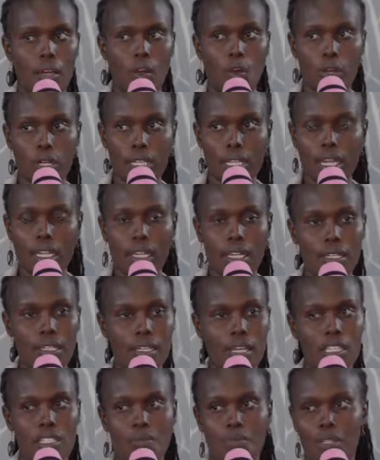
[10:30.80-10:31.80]
that
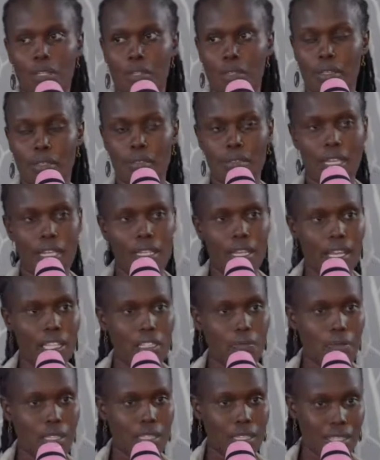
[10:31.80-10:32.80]
has
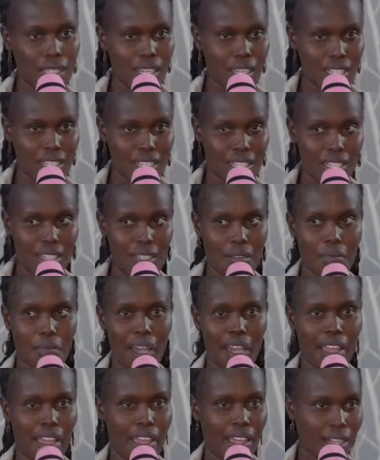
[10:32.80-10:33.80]
been set
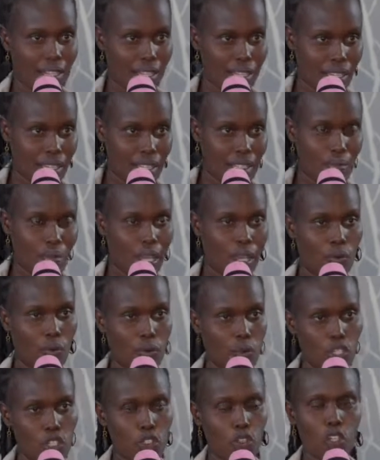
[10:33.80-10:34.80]
by elders, by what,